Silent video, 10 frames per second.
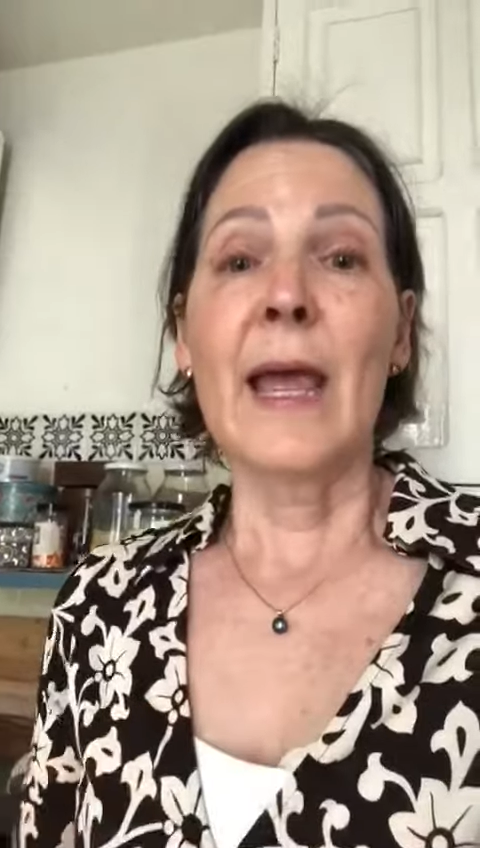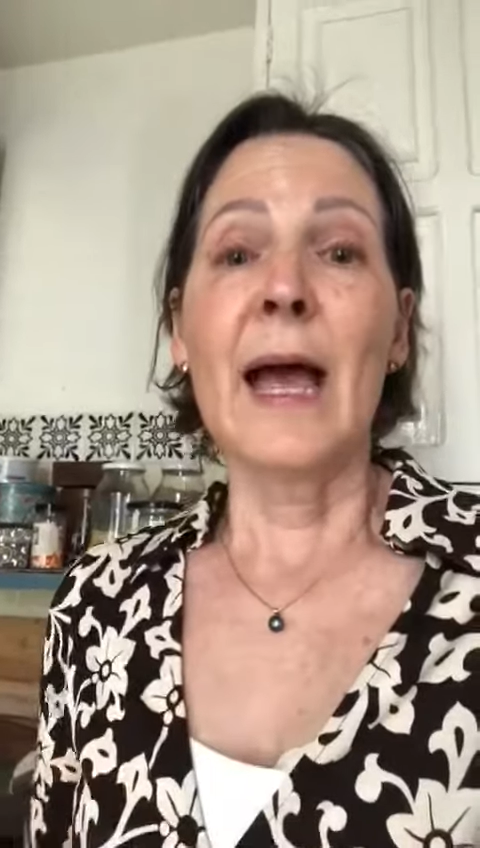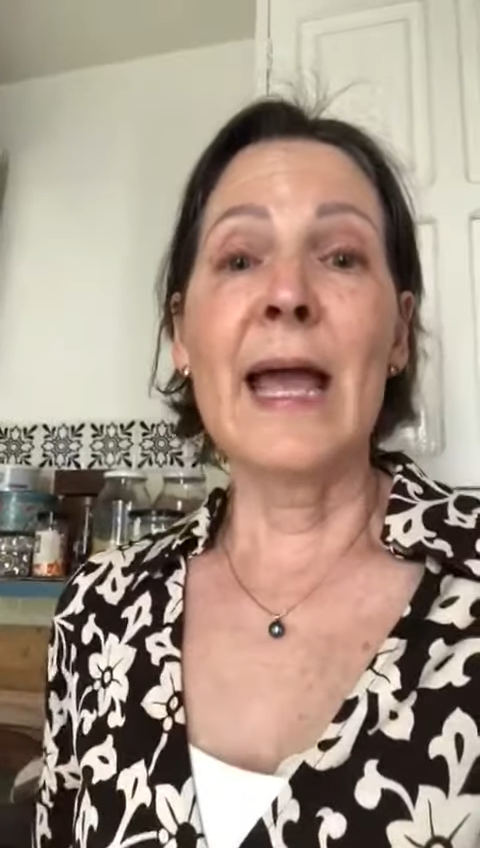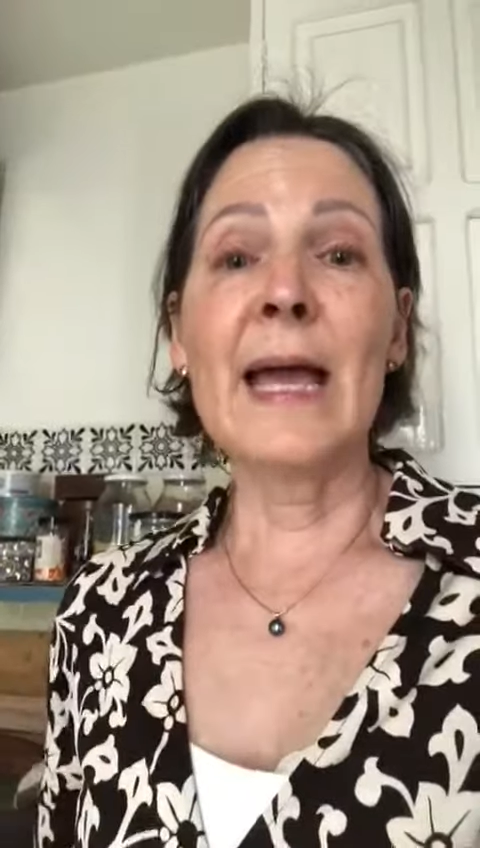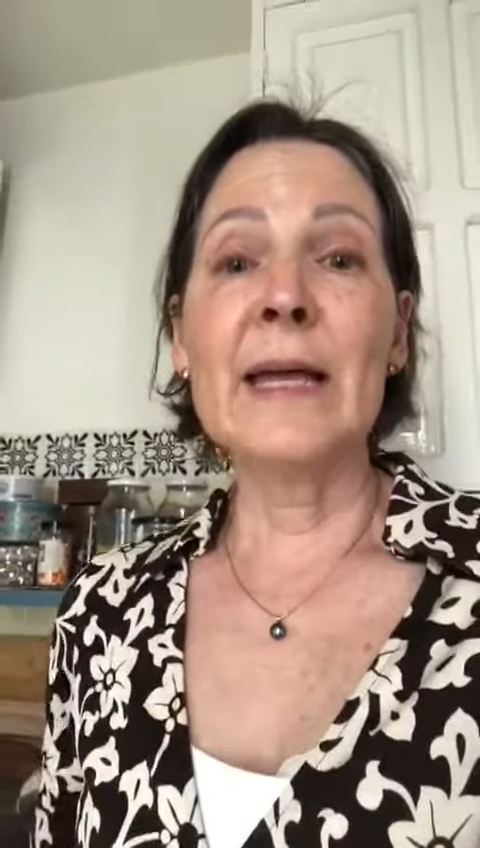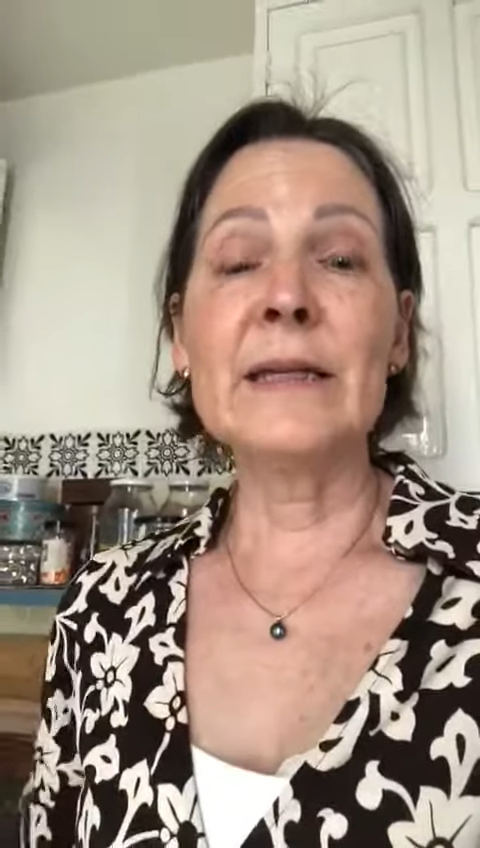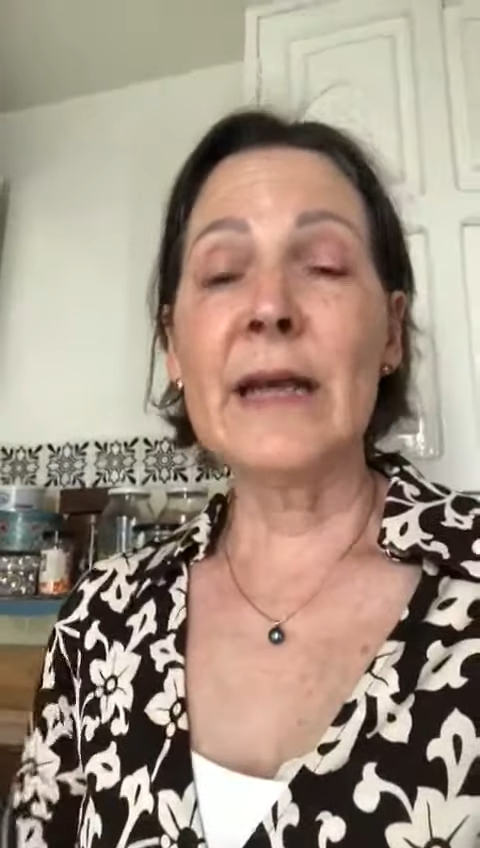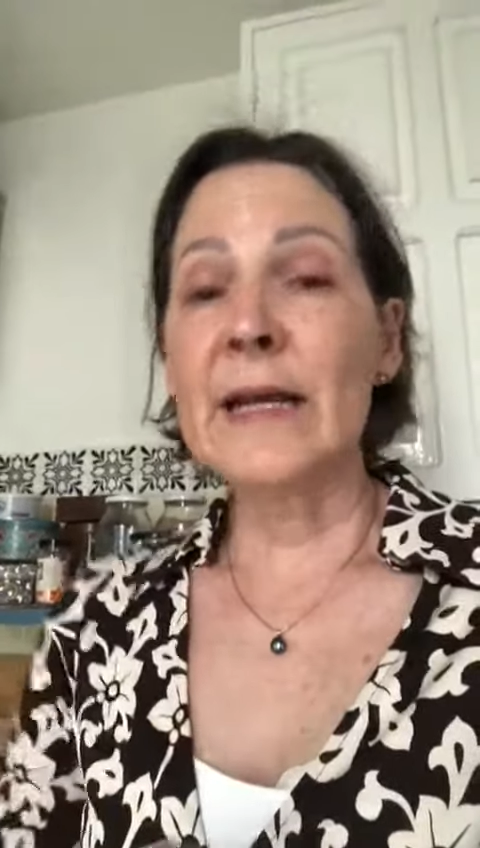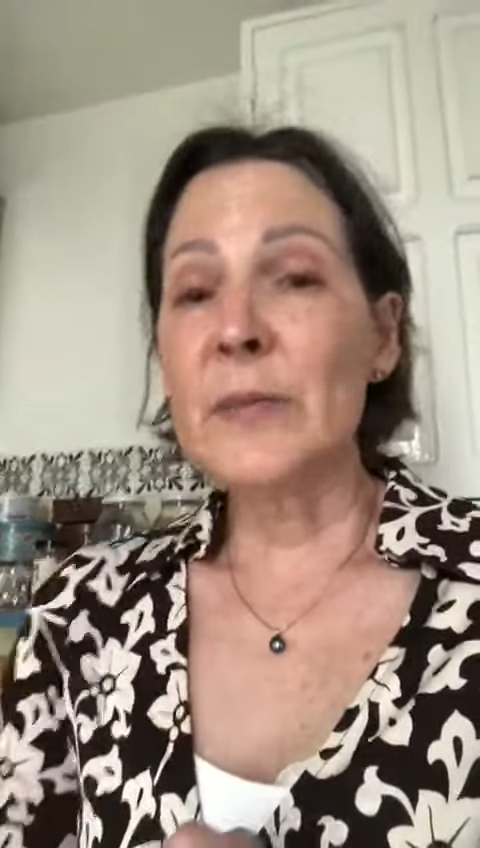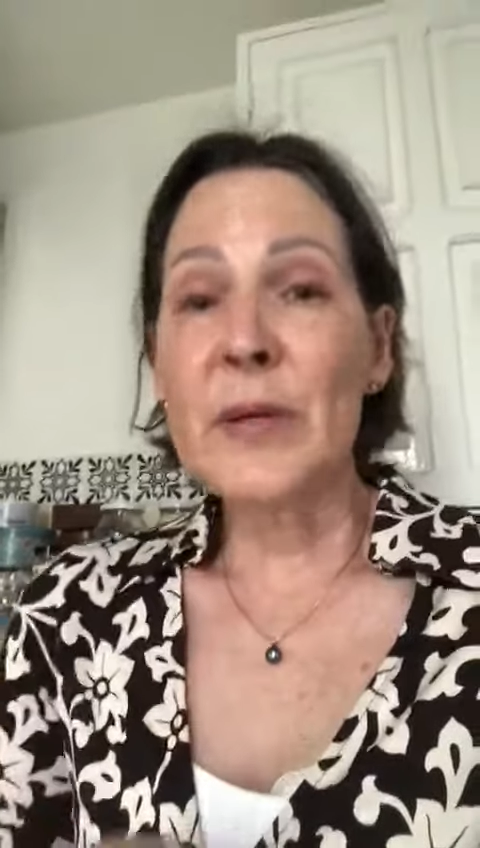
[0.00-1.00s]
And I'm
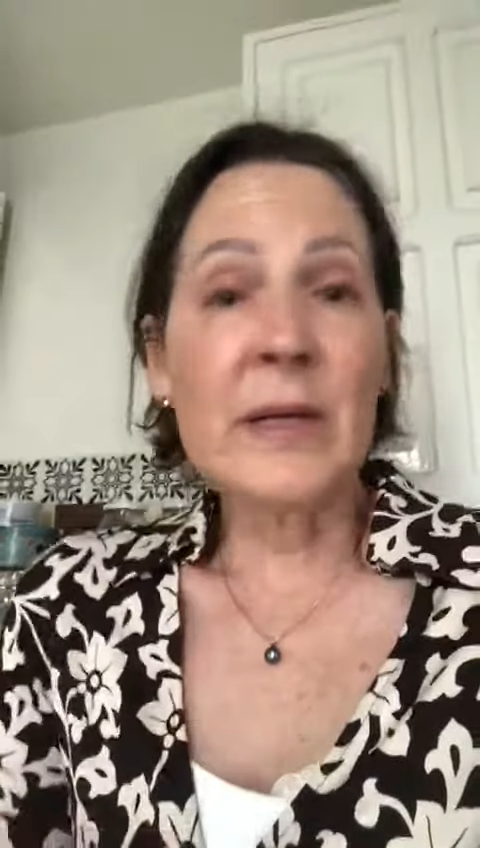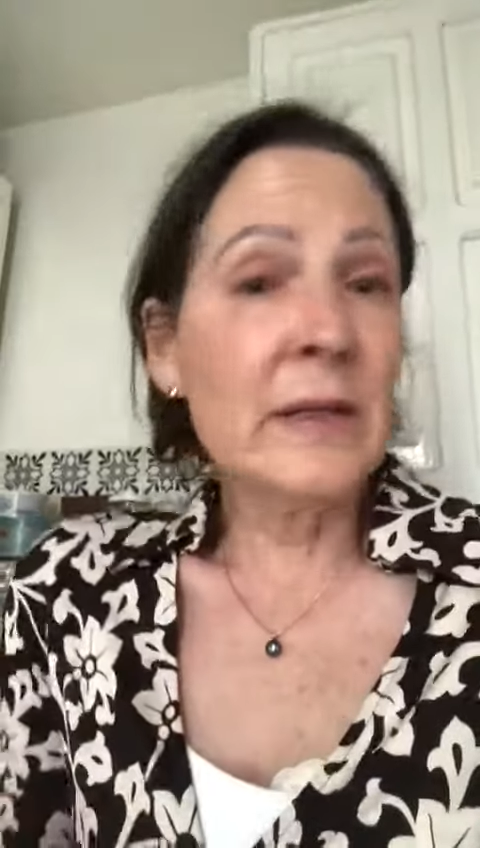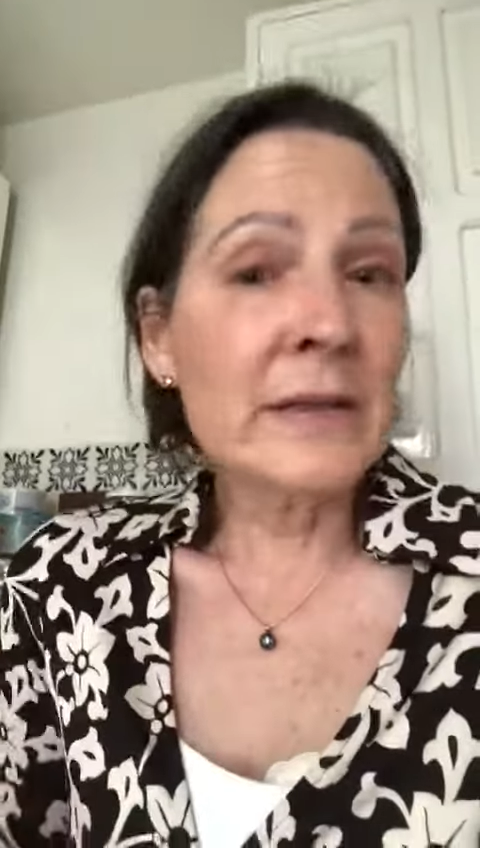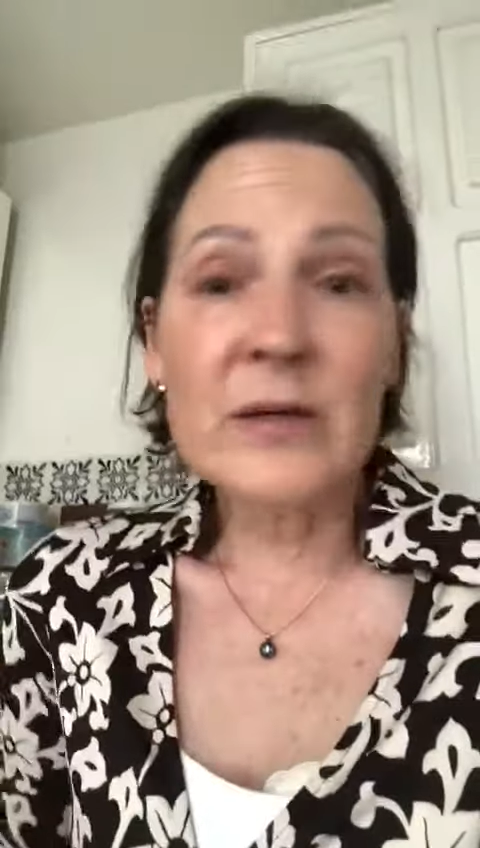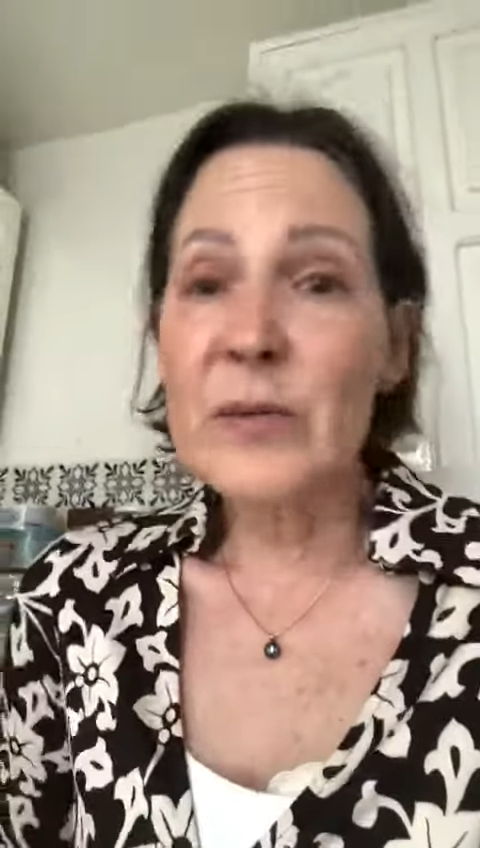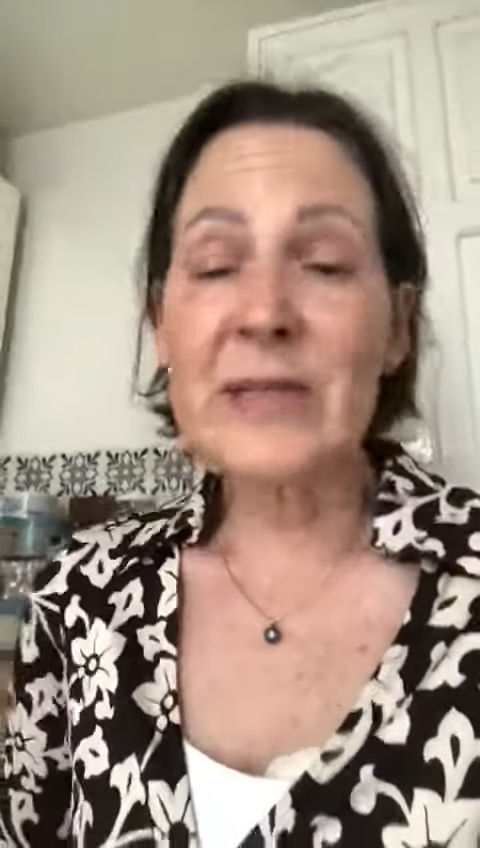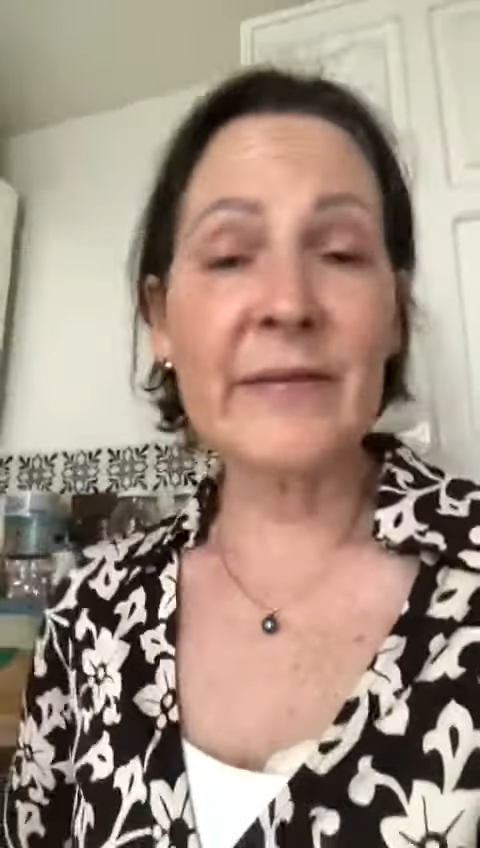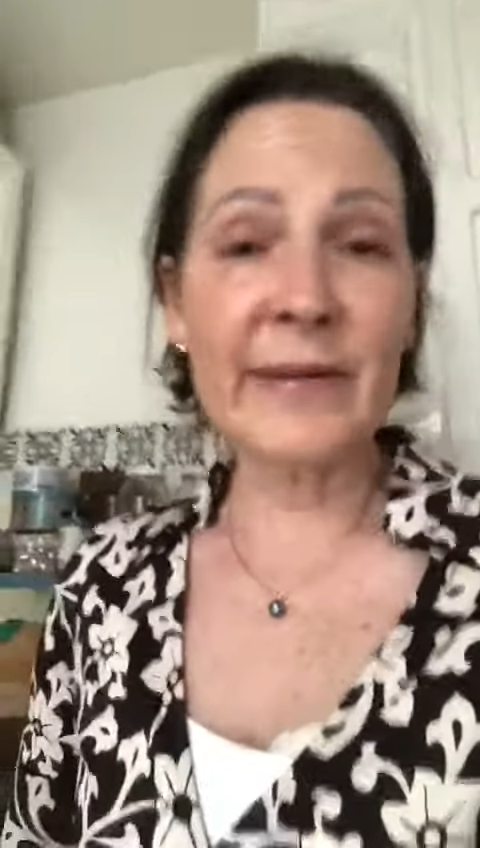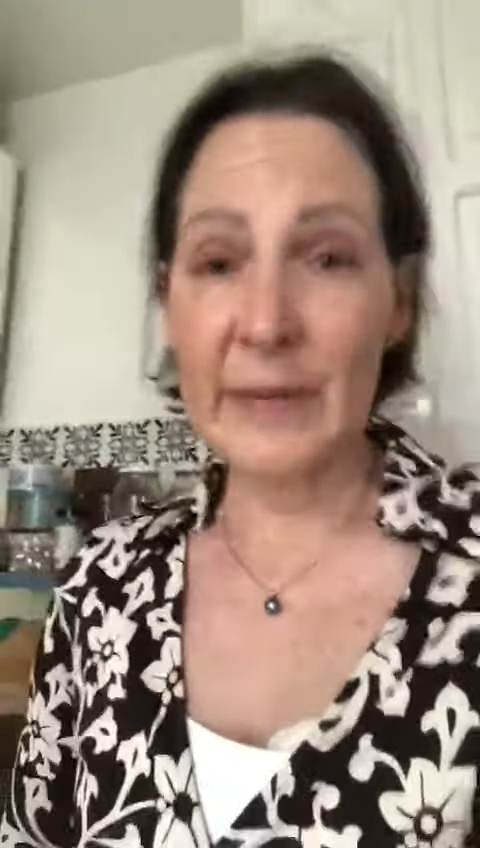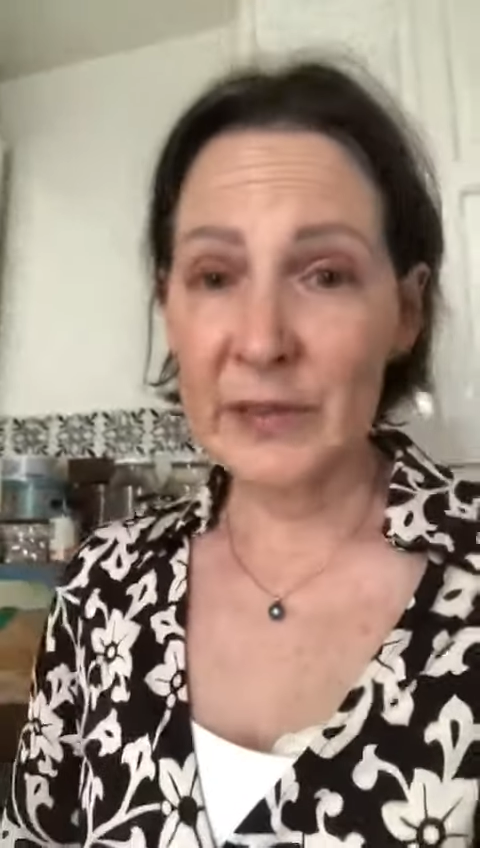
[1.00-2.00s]
gonna put a little squeeze of
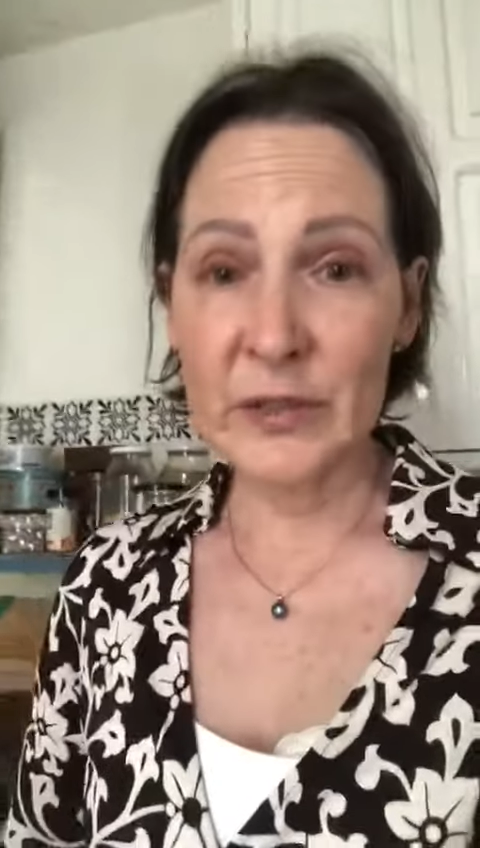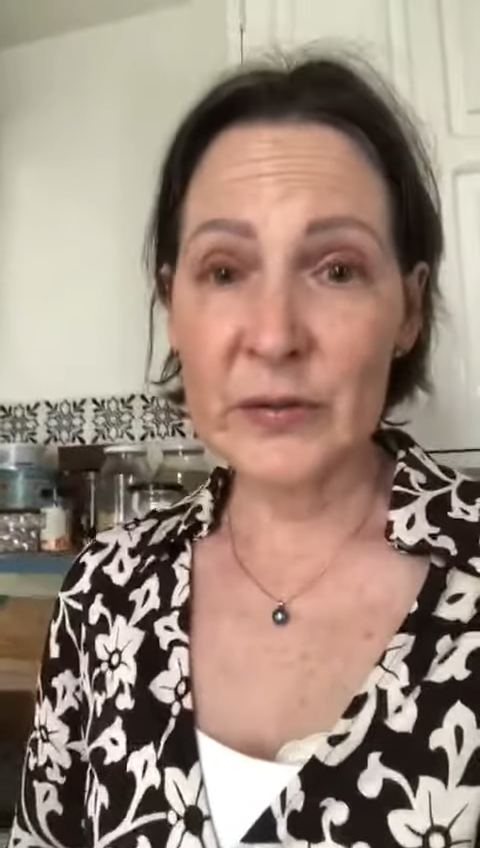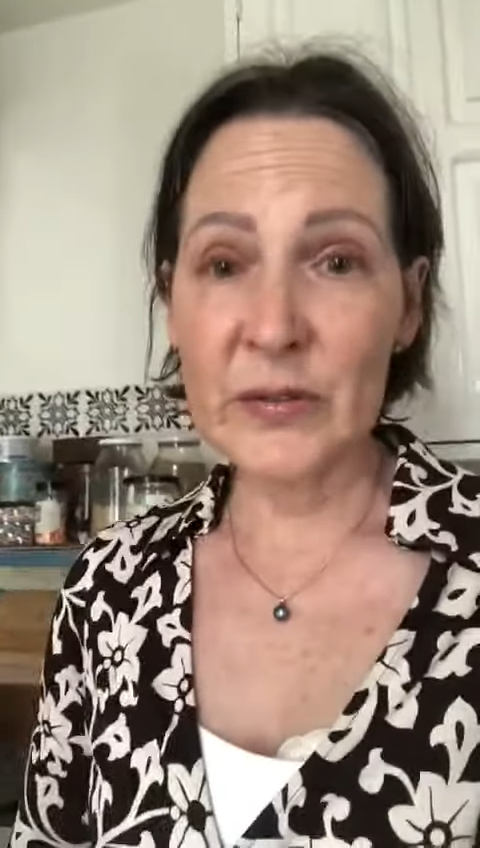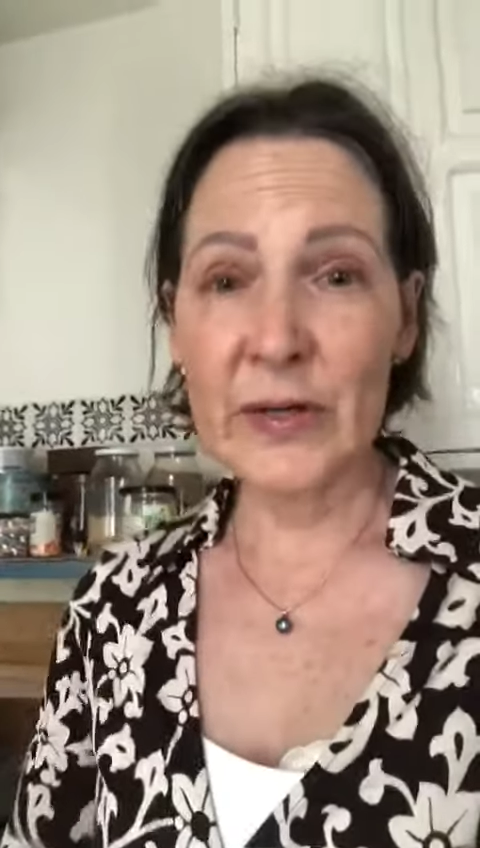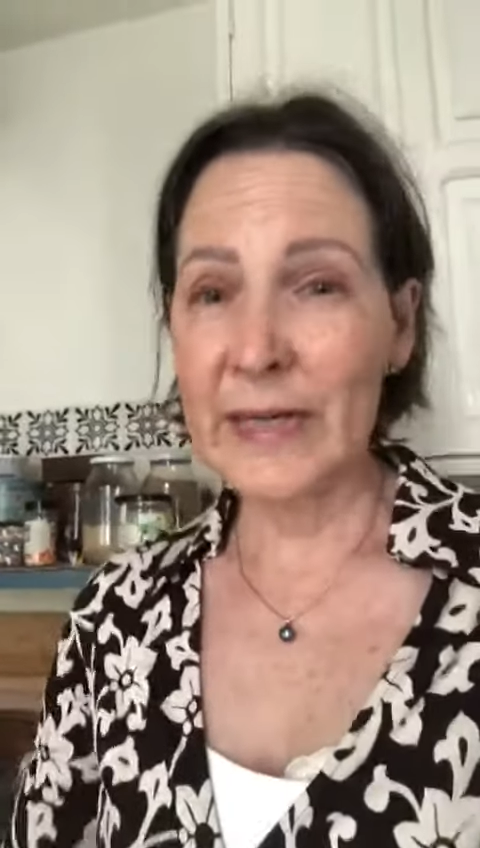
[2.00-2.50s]
lemon juice on it